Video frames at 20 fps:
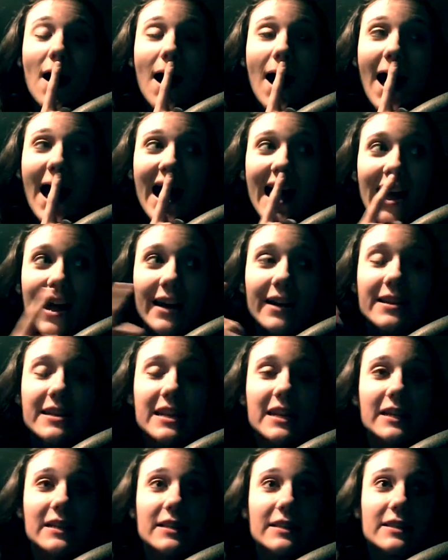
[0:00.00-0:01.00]

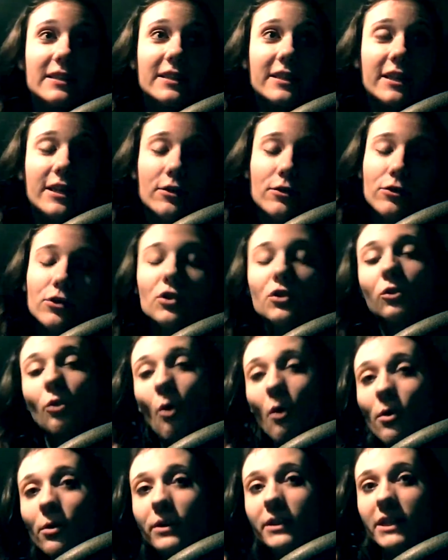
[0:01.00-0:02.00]
had Skinner's
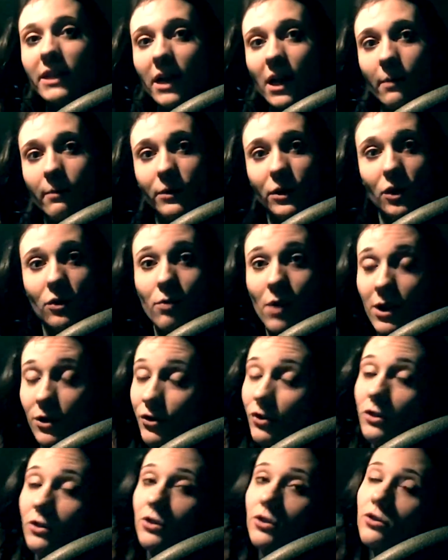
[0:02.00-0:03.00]
loyalty come into
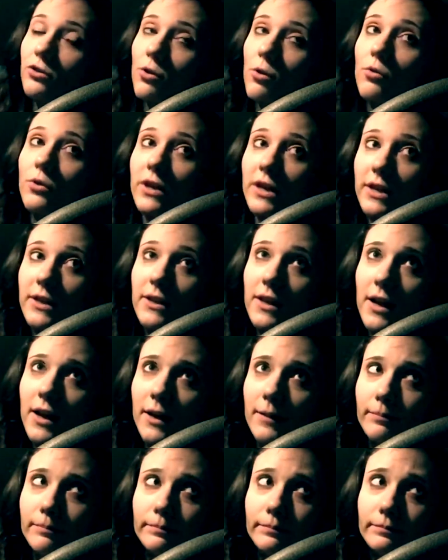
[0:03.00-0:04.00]
question. So did
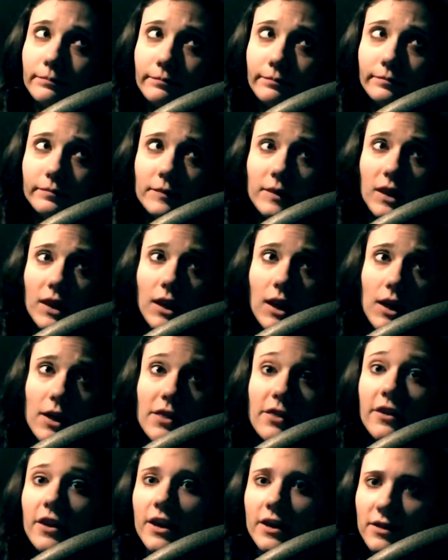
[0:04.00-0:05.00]
the
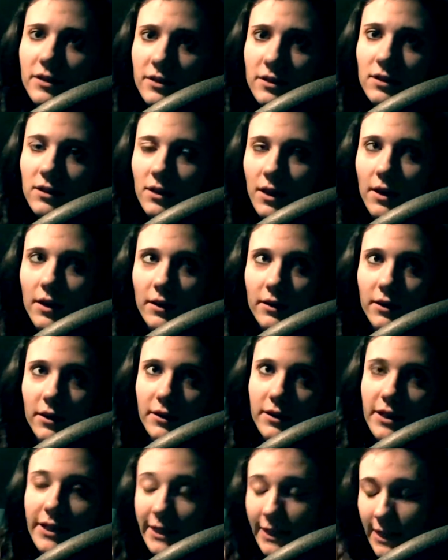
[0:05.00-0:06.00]

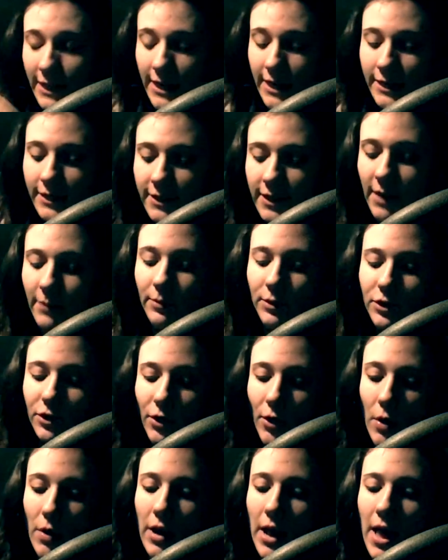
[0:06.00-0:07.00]
next
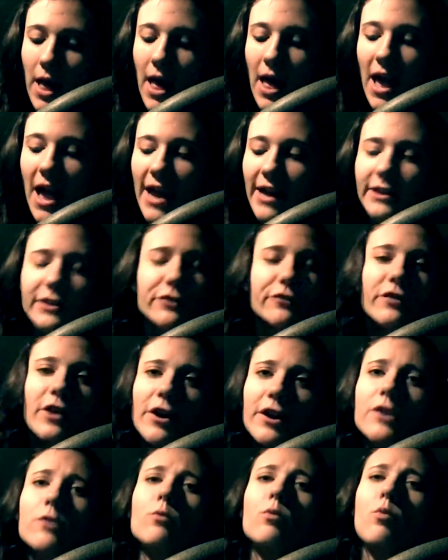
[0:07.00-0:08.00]
episode, and it's
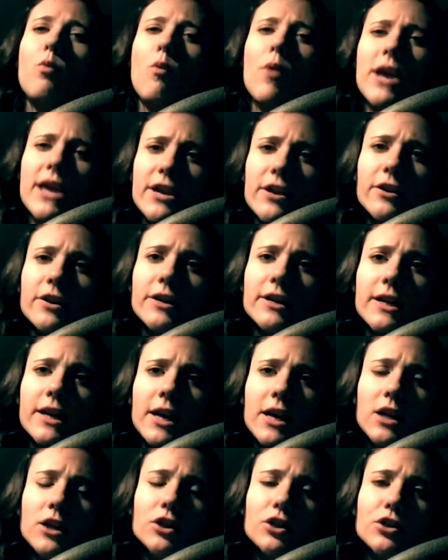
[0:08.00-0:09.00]
very weird
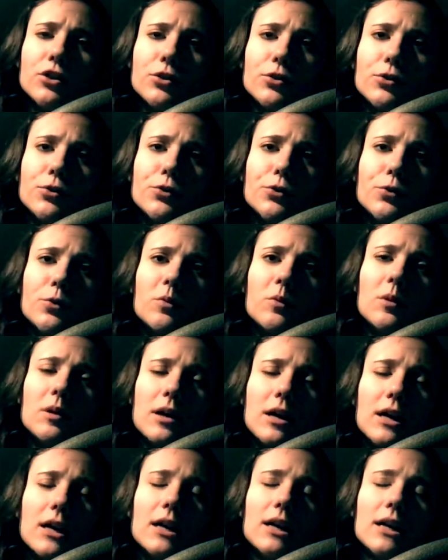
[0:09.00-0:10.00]
to
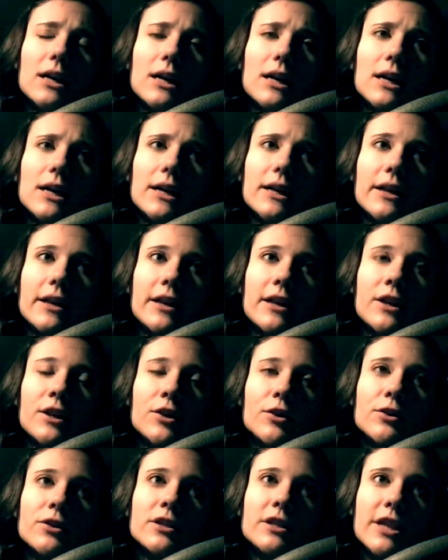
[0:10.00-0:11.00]

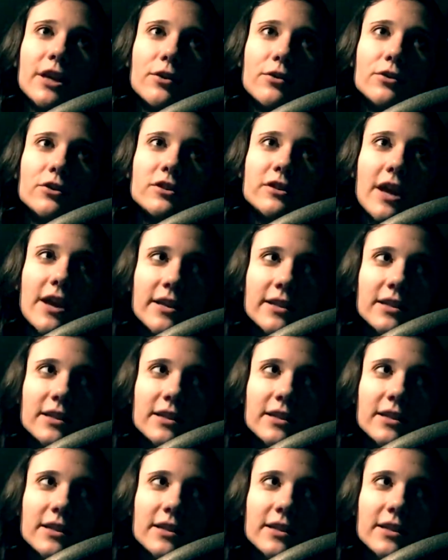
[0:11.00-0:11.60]
hear Skinner say